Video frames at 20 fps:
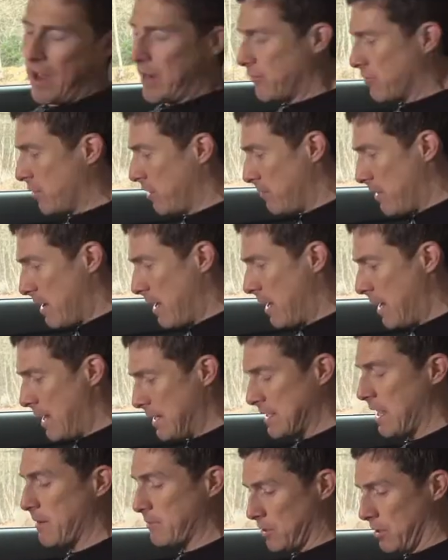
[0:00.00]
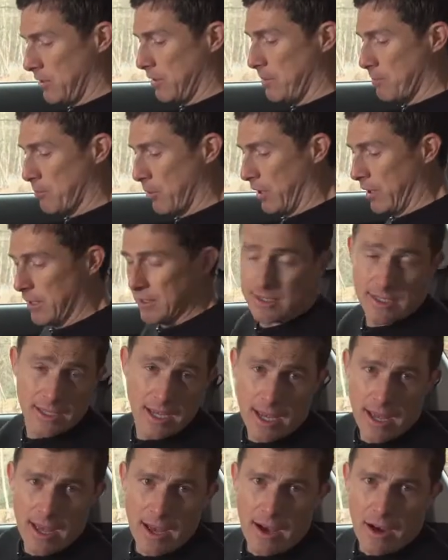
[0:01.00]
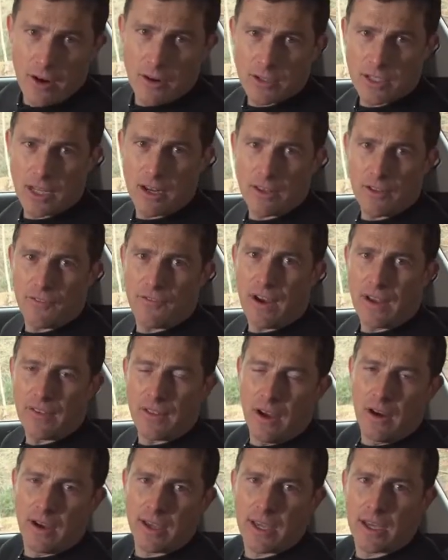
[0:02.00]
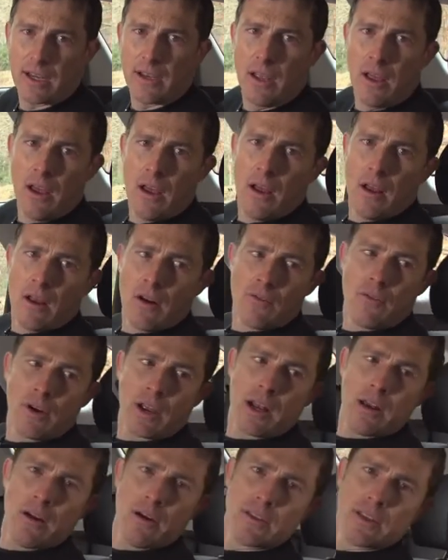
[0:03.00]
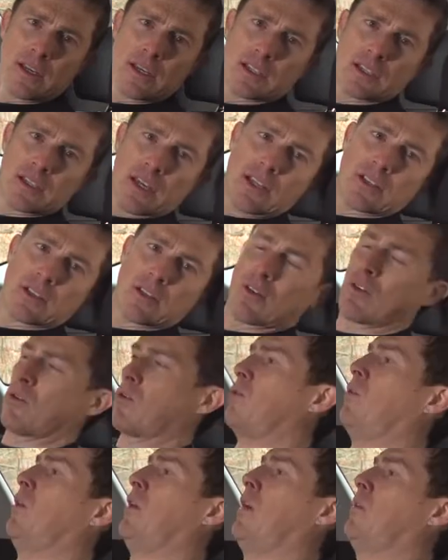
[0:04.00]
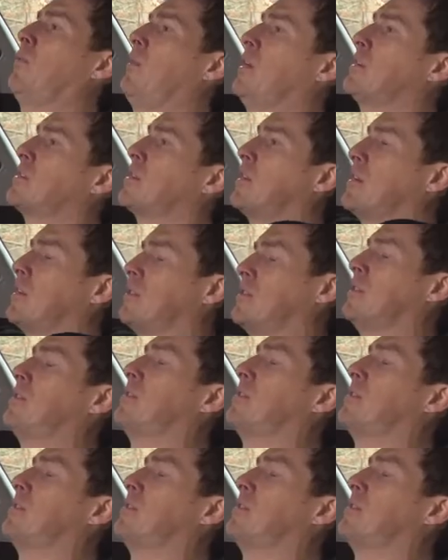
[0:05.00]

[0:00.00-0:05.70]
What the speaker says: of headroom. It's absolutely brilliant. I also like the fact that I can recline these seats quite a way, so you can